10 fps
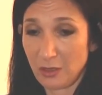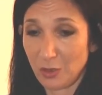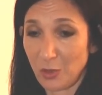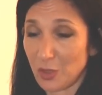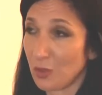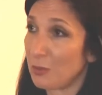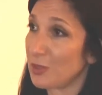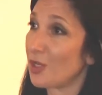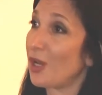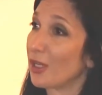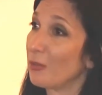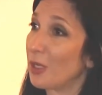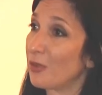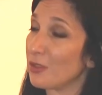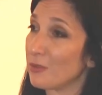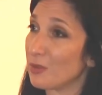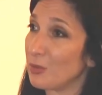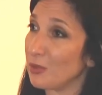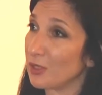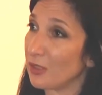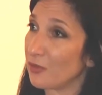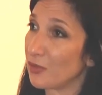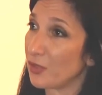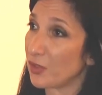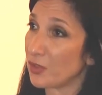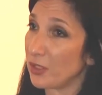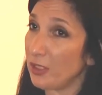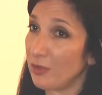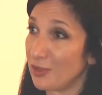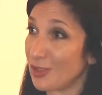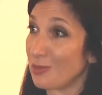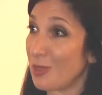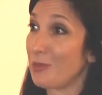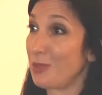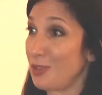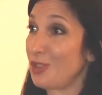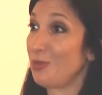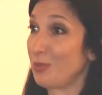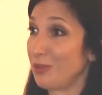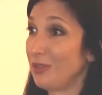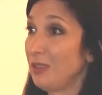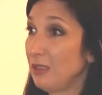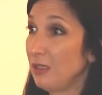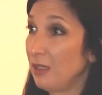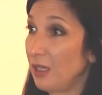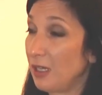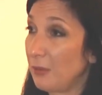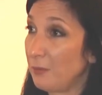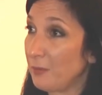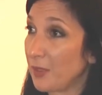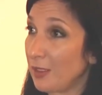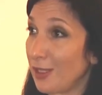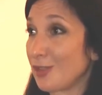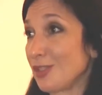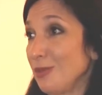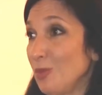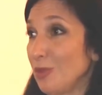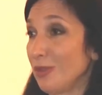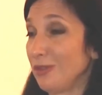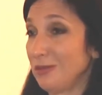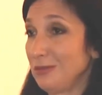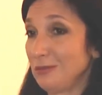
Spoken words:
what Trump is talking about in terms of building infrastructure here. It just might be cheaper and actually more